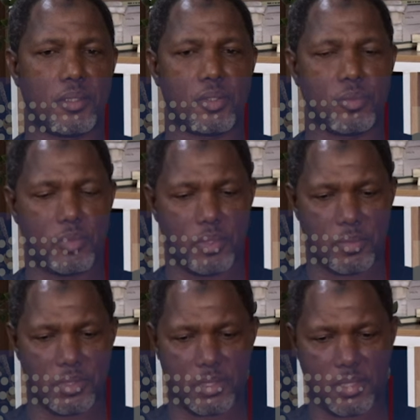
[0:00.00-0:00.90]
Thank you very
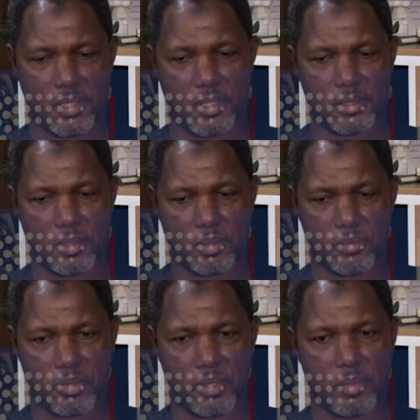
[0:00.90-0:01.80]
much,
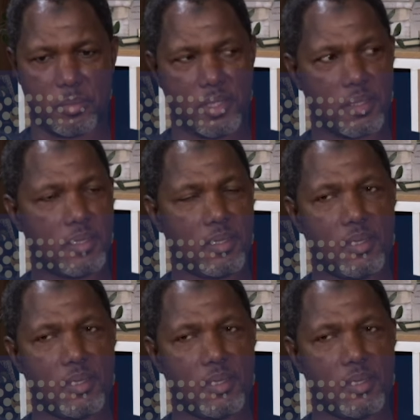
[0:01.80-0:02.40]
Sharon, for having me.